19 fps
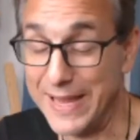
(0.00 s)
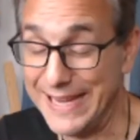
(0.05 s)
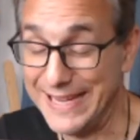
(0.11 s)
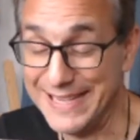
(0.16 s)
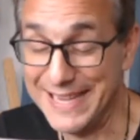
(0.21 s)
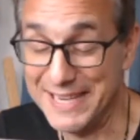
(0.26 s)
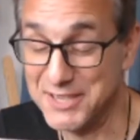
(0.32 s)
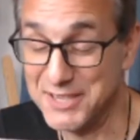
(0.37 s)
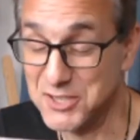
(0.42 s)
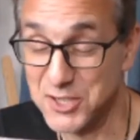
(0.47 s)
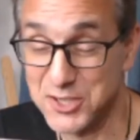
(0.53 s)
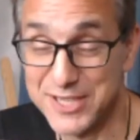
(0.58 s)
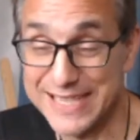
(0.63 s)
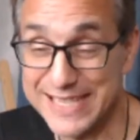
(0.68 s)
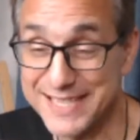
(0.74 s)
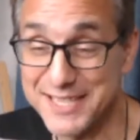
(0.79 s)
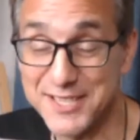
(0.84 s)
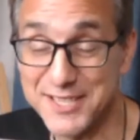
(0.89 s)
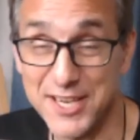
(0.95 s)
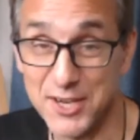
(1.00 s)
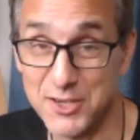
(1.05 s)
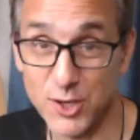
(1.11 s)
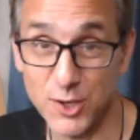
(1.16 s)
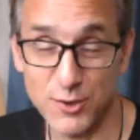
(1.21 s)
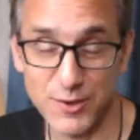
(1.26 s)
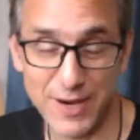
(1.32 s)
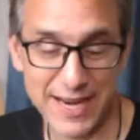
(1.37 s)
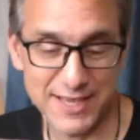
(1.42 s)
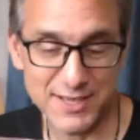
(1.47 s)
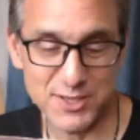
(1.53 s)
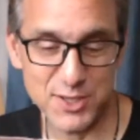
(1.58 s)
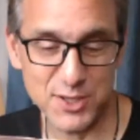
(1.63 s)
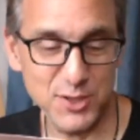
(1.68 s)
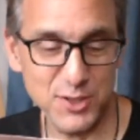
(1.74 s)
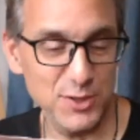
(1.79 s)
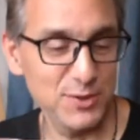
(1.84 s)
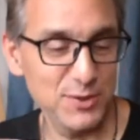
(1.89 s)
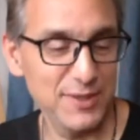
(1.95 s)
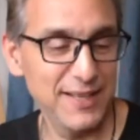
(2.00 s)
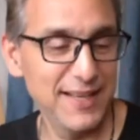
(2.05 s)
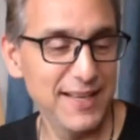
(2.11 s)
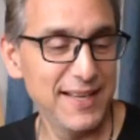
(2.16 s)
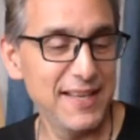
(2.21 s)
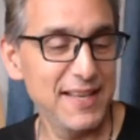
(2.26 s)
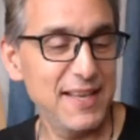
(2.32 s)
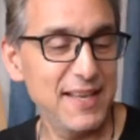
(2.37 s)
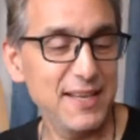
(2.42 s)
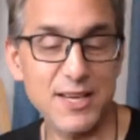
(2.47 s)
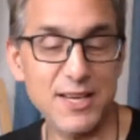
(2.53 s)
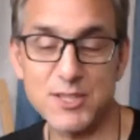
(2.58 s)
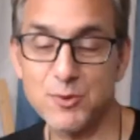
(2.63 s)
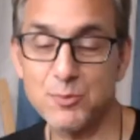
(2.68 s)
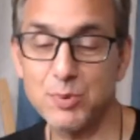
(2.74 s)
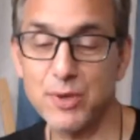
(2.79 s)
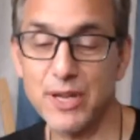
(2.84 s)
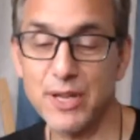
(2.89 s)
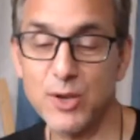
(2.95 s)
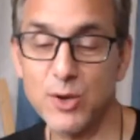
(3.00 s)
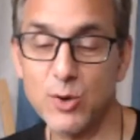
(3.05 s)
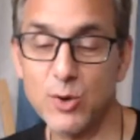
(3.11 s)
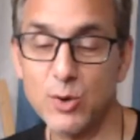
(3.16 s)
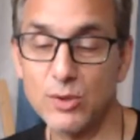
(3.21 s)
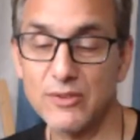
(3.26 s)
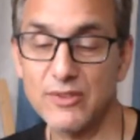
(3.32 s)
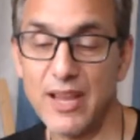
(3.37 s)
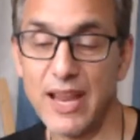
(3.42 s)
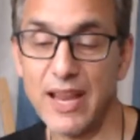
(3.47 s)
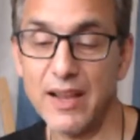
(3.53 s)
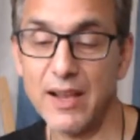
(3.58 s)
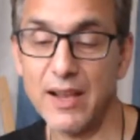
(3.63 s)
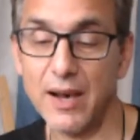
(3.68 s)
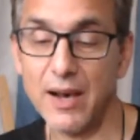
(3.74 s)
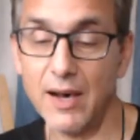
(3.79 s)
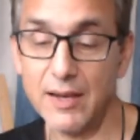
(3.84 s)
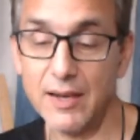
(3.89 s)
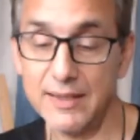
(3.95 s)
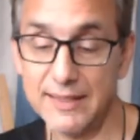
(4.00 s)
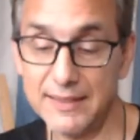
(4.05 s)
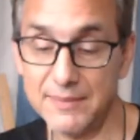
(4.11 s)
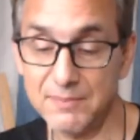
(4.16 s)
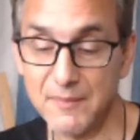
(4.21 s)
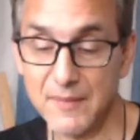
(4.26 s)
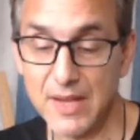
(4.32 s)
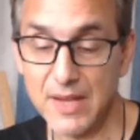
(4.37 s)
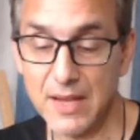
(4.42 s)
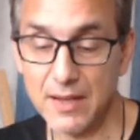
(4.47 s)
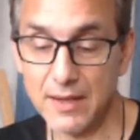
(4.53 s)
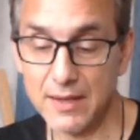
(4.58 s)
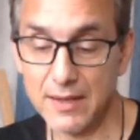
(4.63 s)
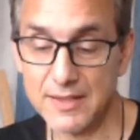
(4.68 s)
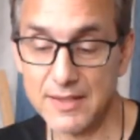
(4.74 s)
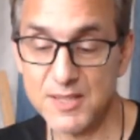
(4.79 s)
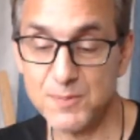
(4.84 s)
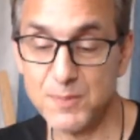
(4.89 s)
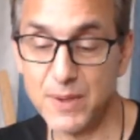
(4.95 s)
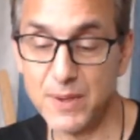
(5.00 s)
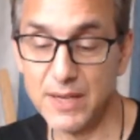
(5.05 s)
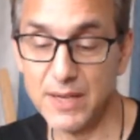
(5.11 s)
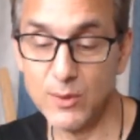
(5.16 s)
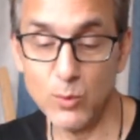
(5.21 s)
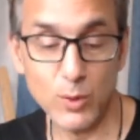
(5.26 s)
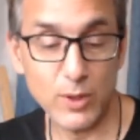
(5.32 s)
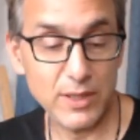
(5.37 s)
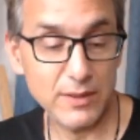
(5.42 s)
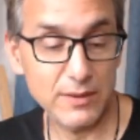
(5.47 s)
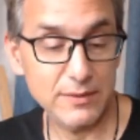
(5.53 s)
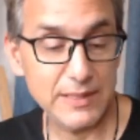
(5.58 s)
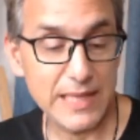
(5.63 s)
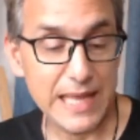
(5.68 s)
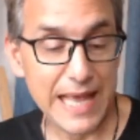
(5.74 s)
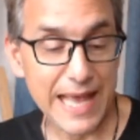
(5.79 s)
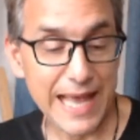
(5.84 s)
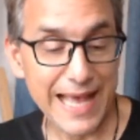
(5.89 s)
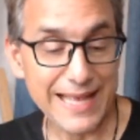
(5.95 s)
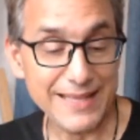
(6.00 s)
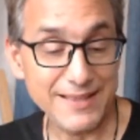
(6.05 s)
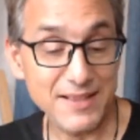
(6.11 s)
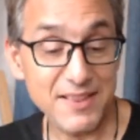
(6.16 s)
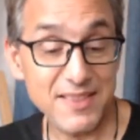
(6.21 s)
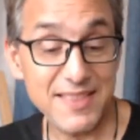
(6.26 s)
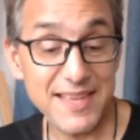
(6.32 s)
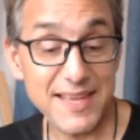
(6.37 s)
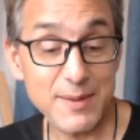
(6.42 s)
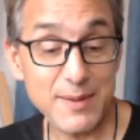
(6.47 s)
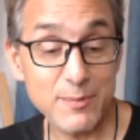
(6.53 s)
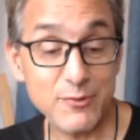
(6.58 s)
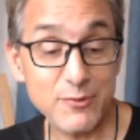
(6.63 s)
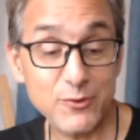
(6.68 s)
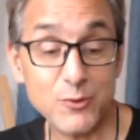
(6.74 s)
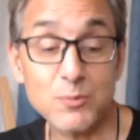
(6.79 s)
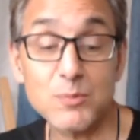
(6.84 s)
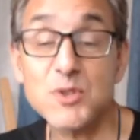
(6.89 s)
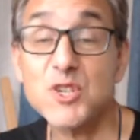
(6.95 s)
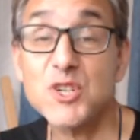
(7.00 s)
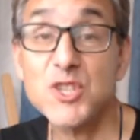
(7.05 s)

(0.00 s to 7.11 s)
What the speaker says: It's such a great tune. He does a pretty cool take on Spinning Wheel and the theme from